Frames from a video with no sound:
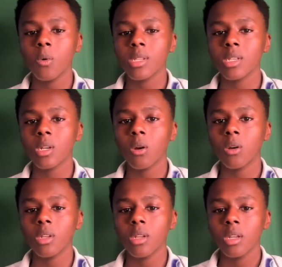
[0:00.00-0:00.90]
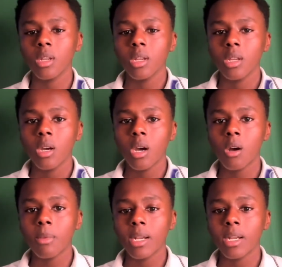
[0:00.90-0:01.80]
what's it called?
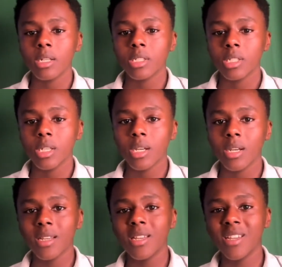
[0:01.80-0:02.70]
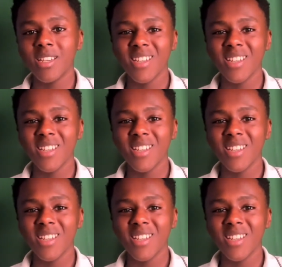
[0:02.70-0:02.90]
Oh my gosh. Give